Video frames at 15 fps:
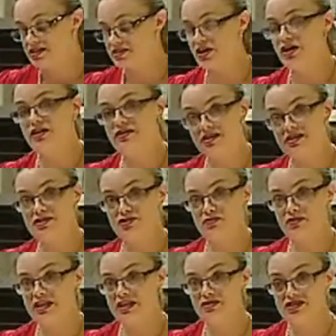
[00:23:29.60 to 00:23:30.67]
So this is
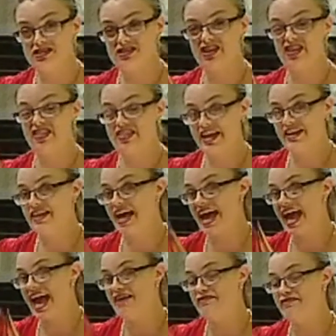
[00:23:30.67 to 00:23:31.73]
really good. So then they
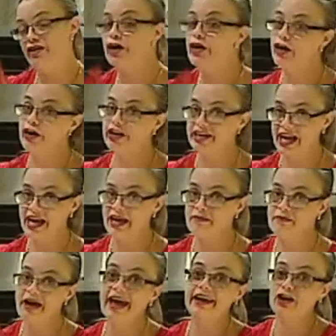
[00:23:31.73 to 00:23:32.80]
have her name
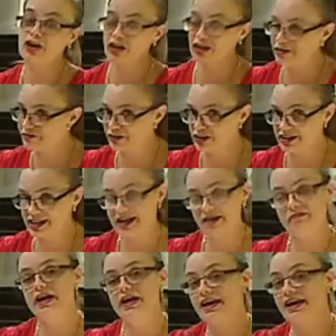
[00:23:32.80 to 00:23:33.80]
and her phone number